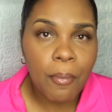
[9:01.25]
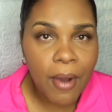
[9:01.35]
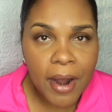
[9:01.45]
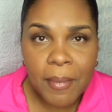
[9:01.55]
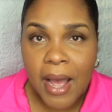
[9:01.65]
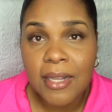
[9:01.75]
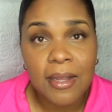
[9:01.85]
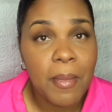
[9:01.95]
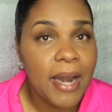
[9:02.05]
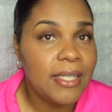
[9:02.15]
brought them out, and
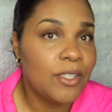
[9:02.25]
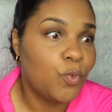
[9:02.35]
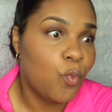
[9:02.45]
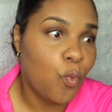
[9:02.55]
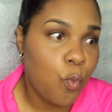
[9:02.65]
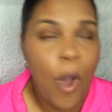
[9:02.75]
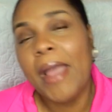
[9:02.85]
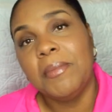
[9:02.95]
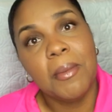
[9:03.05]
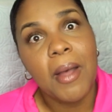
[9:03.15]
somebody just
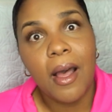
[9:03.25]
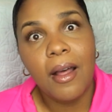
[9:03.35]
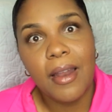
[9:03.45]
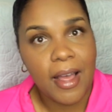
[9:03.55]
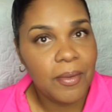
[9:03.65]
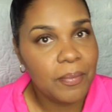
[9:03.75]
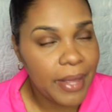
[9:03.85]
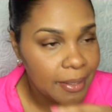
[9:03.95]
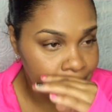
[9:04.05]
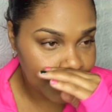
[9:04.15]
wiped them all out.
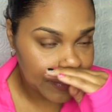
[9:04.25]
But